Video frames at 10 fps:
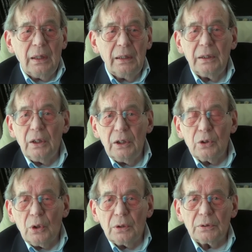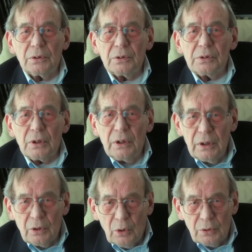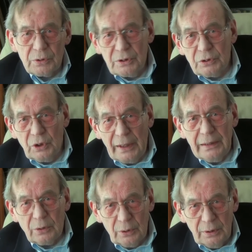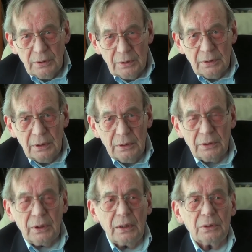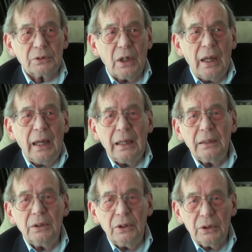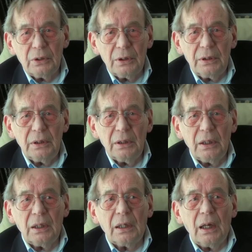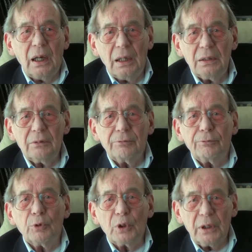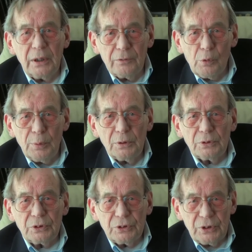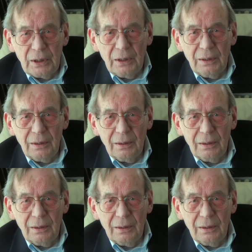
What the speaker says: He calls this later in the tales a nearly unforgivable sin.